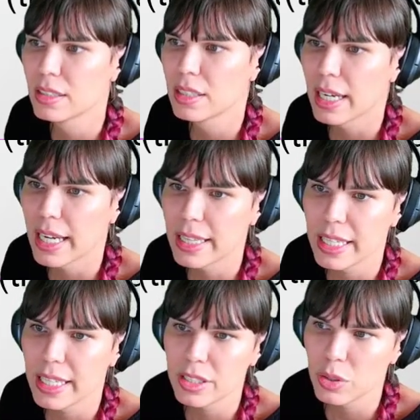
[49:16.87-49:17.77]
And
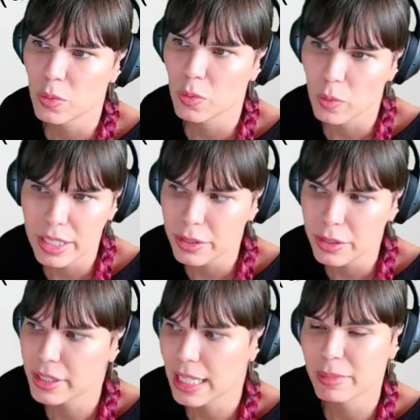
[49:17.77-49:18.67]
then you want to use
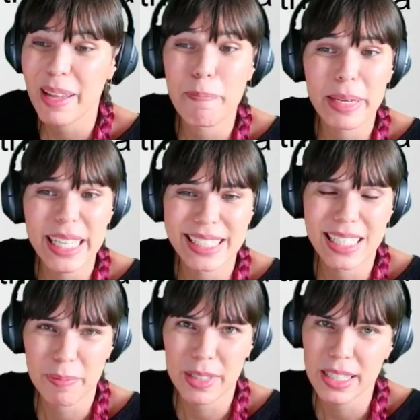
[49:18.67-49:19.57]
names that mean
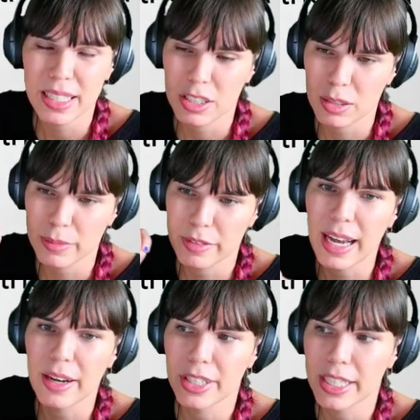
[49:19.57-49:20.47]
something in terms of
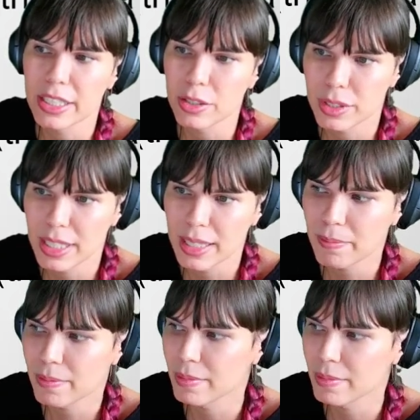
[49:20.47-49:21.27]
how you're going to use them.